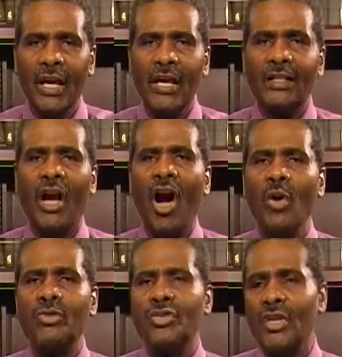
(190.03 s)
it
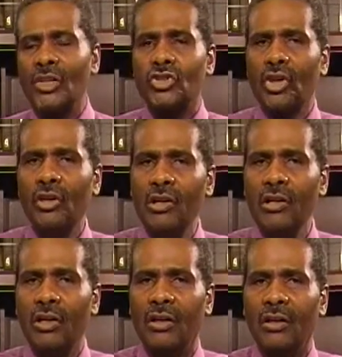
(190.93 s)
causes us to
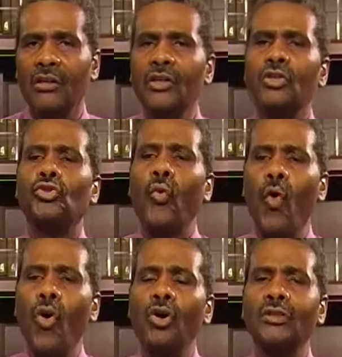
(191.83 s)
look
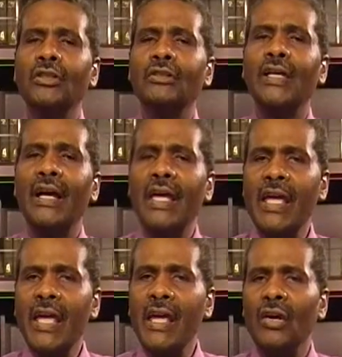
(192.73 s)
toward the
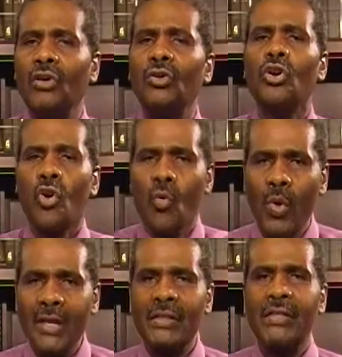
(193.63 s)
hill
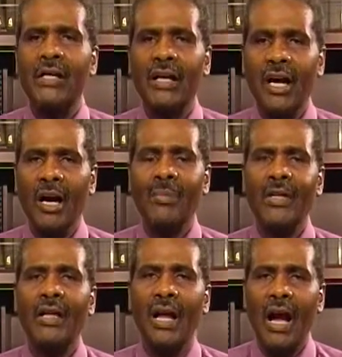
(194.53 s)
whence
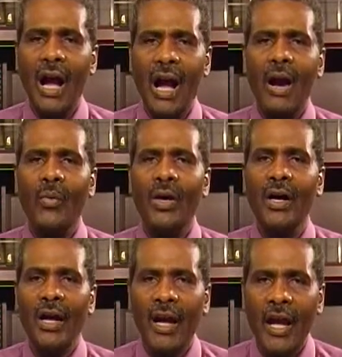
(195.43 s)
cometh
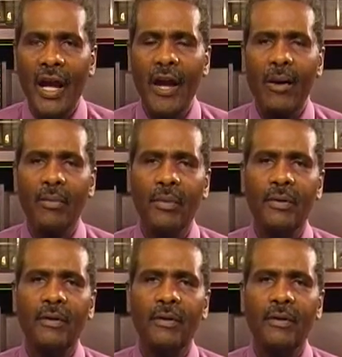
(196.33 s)
our help.